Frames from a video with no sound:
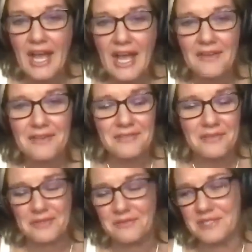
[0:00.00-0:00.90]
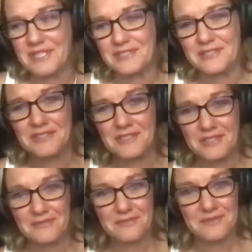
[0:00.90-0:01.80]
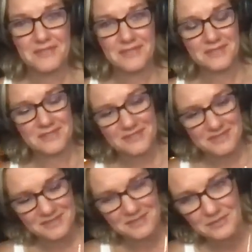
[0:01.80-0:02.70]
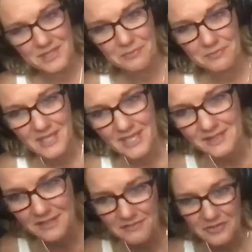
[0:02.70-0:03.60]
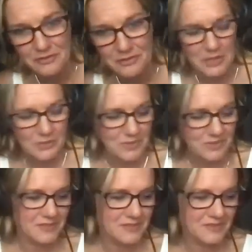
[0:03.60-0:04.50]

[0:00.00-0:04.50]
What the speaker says: I don't even want a relationship. This is why I confuse people.